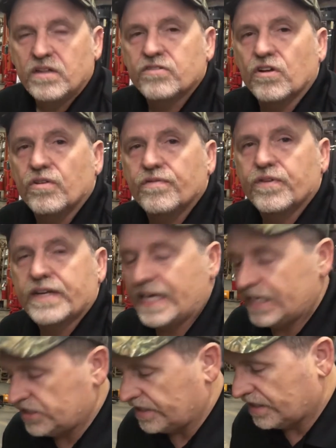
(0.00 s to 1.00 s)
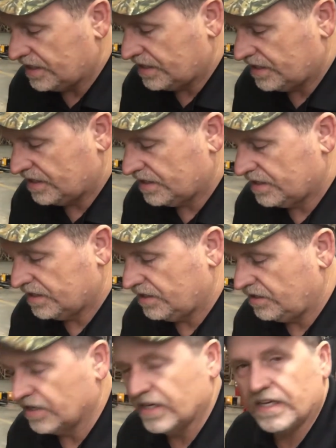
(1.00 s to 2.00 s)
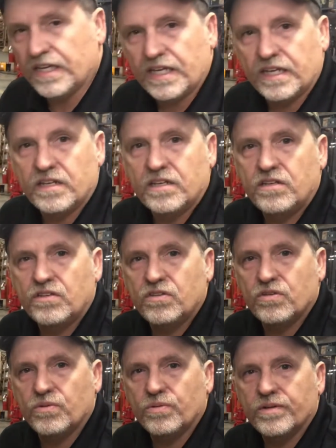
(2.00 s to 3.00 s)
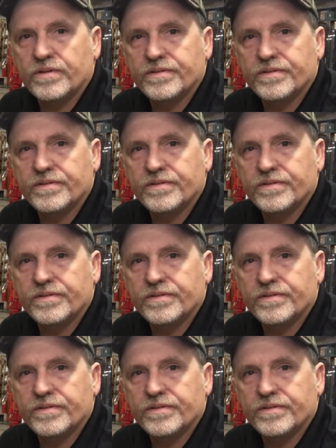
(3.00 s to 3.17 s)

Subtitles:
So for caging, you're going to need 2